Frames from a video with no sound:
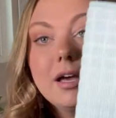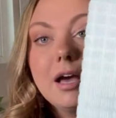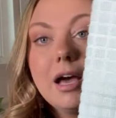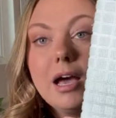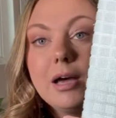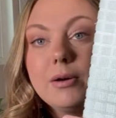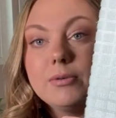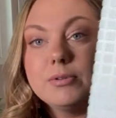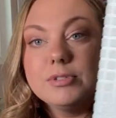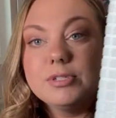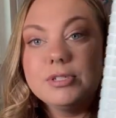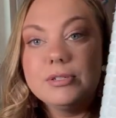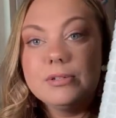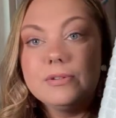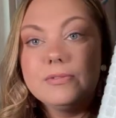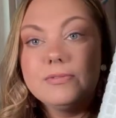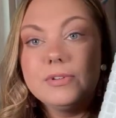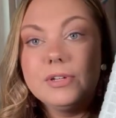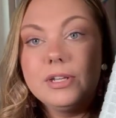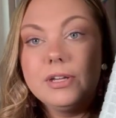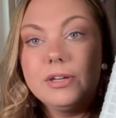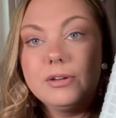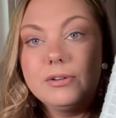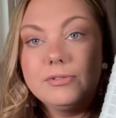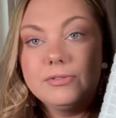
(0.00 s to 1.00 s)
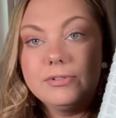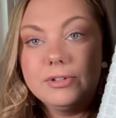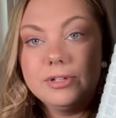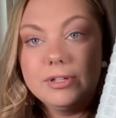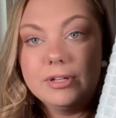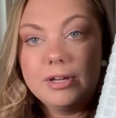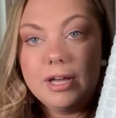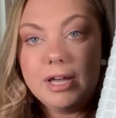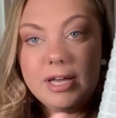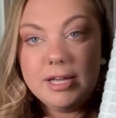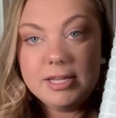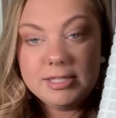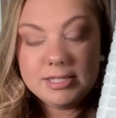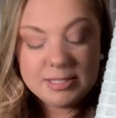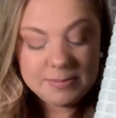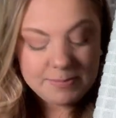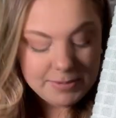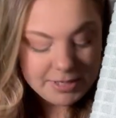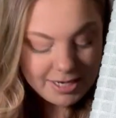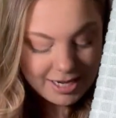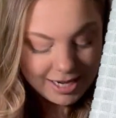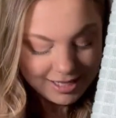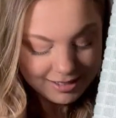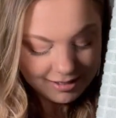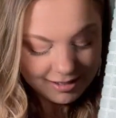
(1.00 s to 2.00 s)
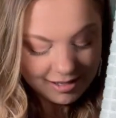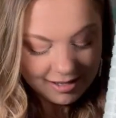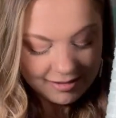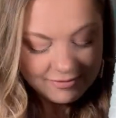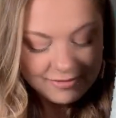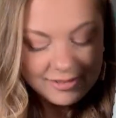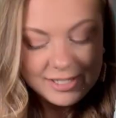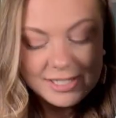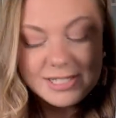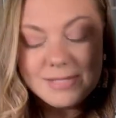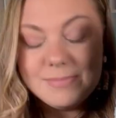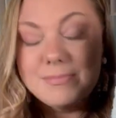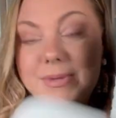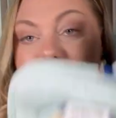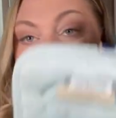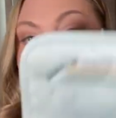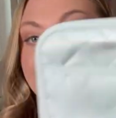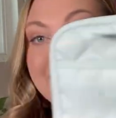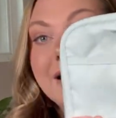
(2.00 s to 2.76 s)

I will do a video for you guys. But I love this mint